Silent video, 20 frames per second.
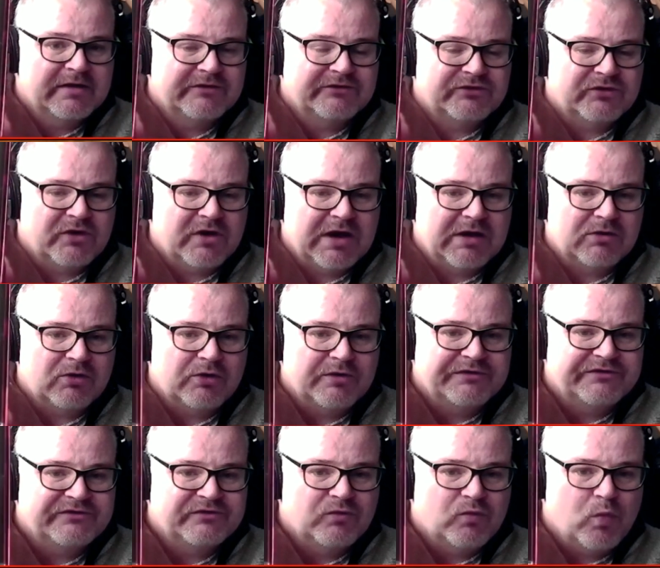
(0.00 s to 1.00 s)
so I'm
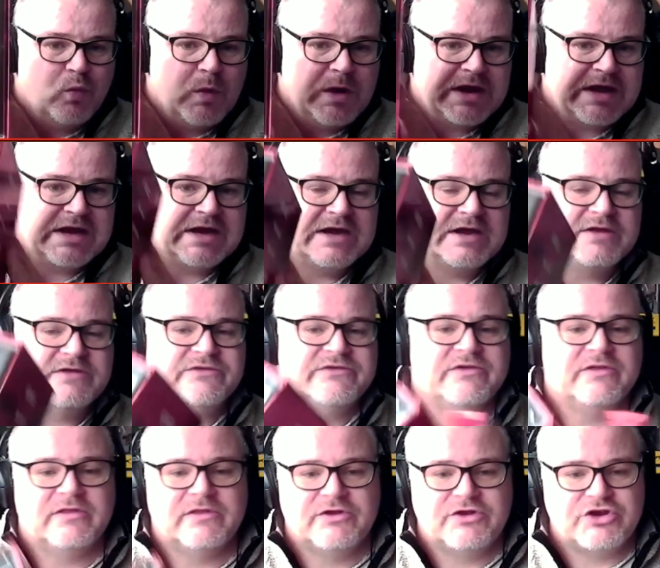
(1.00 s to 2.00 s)
going to wait
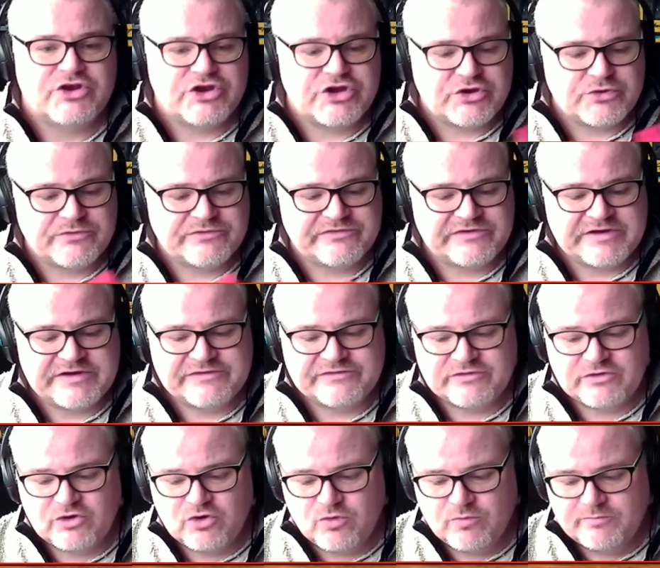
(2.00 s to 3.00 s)
until the new
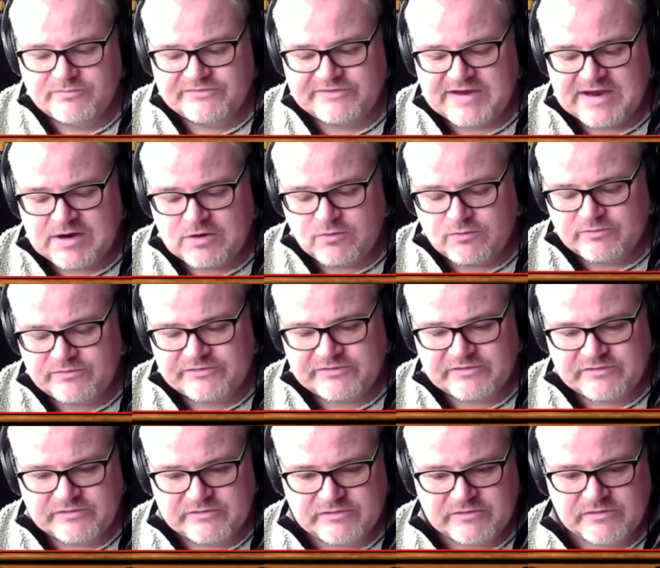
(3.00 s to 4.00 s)
season comes
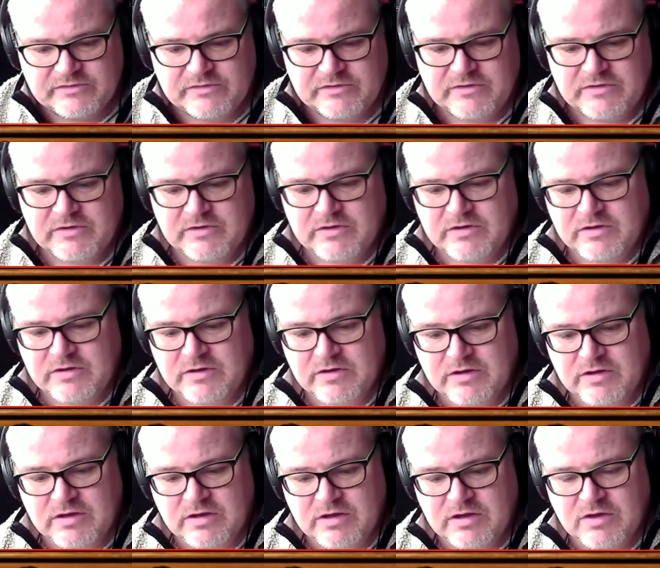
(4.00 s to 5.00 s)
out,
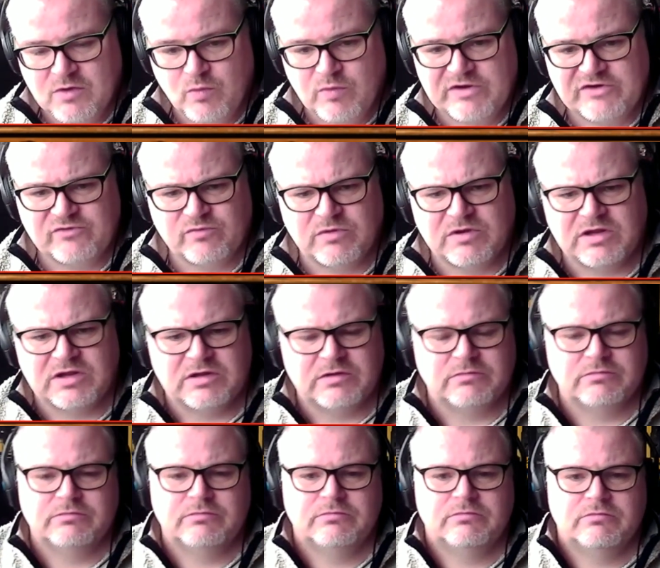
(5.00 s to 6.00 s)
uh, which will
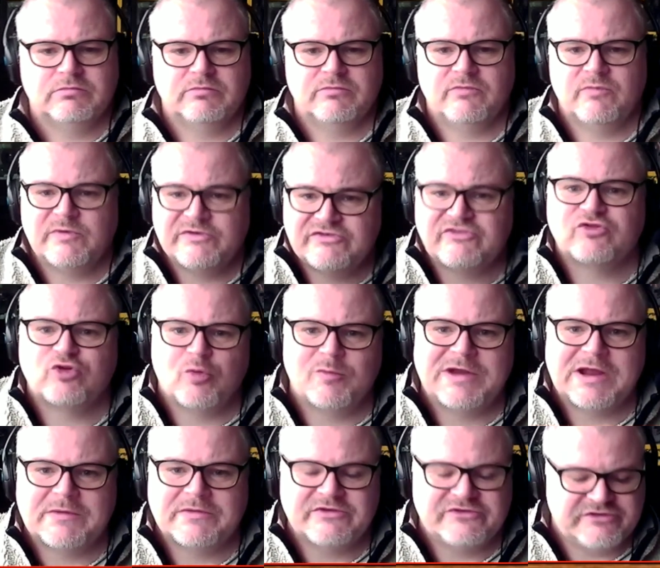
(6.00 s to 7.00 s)
which is
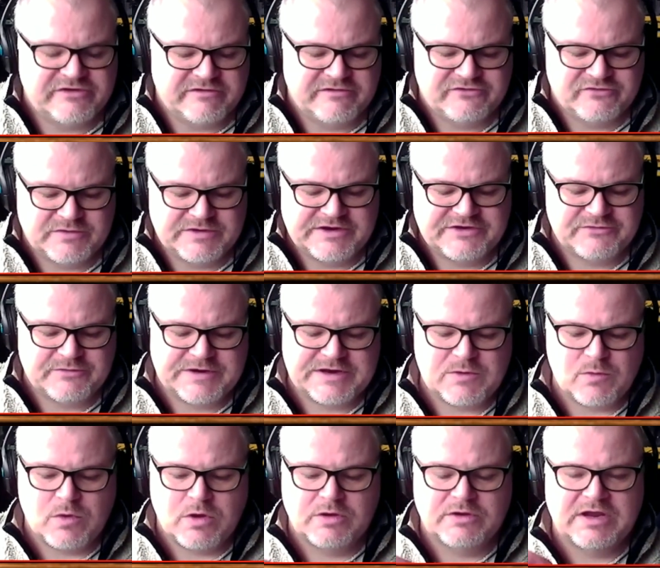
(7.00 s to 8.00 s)
coming out this year in
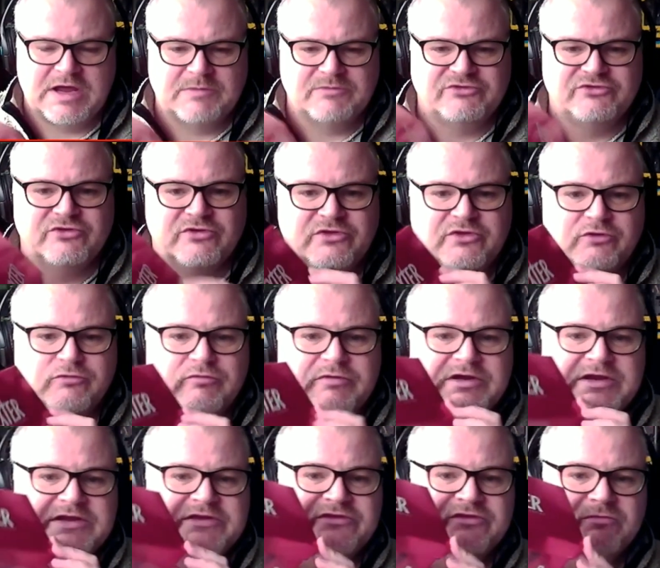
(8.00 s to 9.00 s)
2021. I'm sure they'll
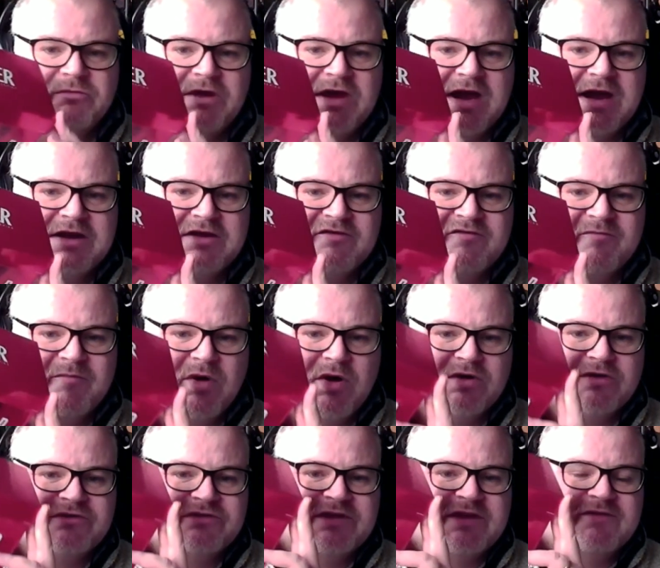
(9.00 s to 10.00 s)
release some kind of
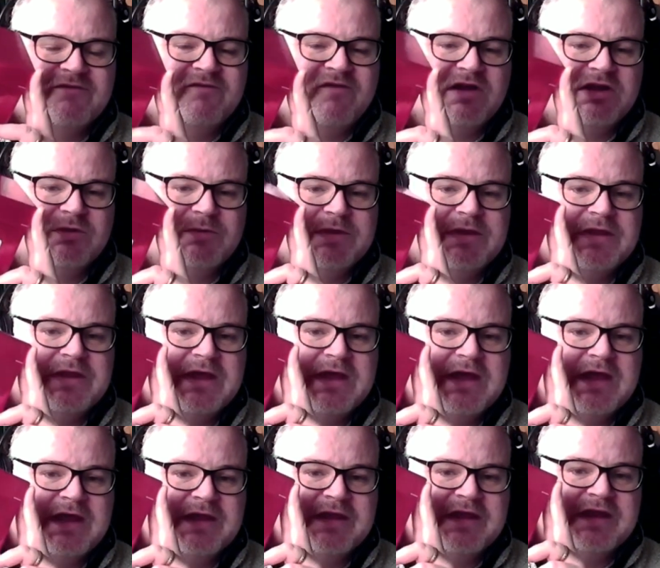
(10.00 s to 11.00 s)
box set following
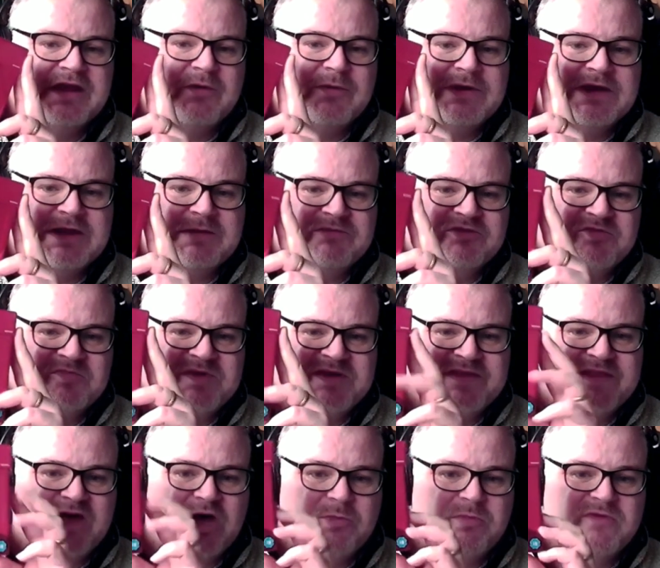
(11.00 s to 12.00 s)
that, and then I will aim to
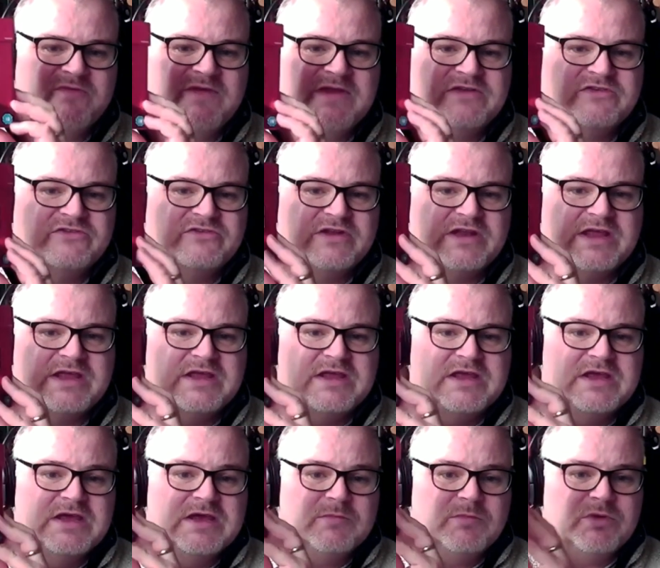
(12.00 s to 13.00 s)
pick that up eventually.
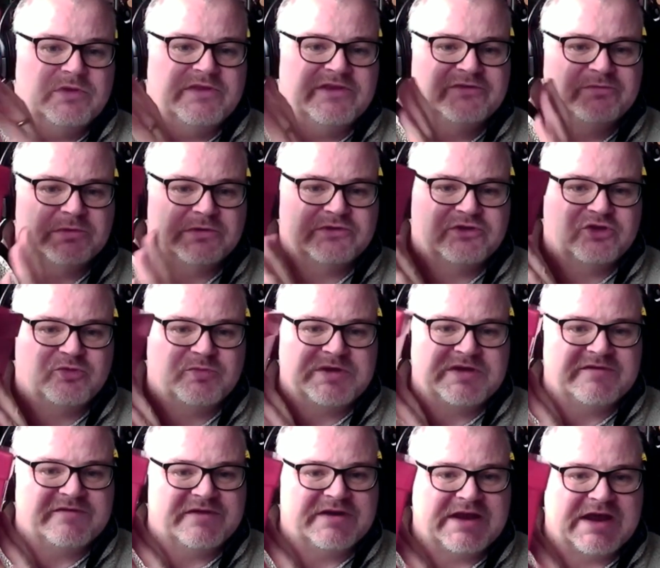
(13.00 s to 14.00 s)
But this will do
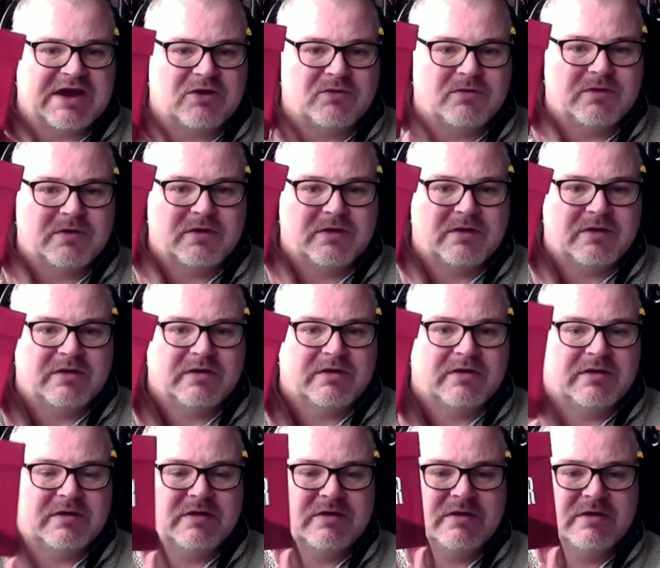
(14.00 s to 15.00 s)
me for now.
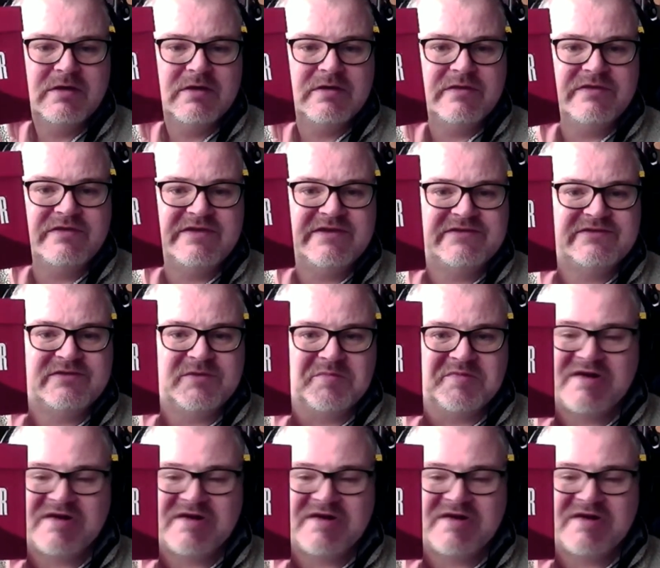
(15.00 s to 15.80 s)
This the